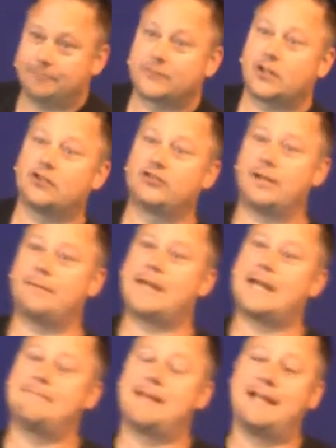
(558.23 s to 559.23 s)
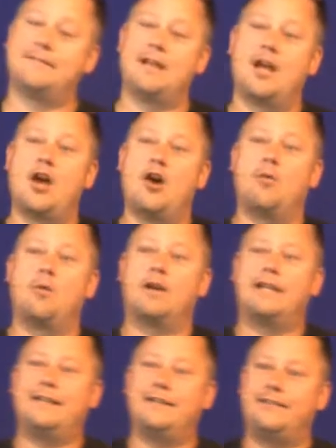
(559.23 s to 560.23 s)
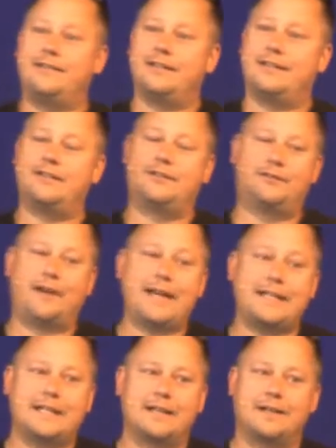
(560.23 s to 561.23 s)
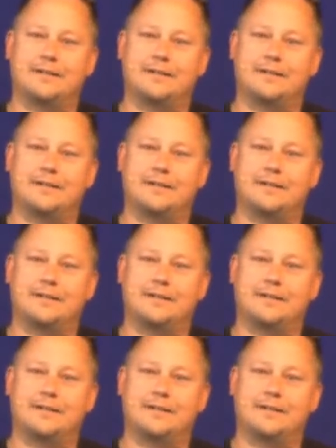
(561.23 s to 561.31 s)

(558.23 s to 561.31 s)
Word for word: called Gemini Man, where he's, he's fighting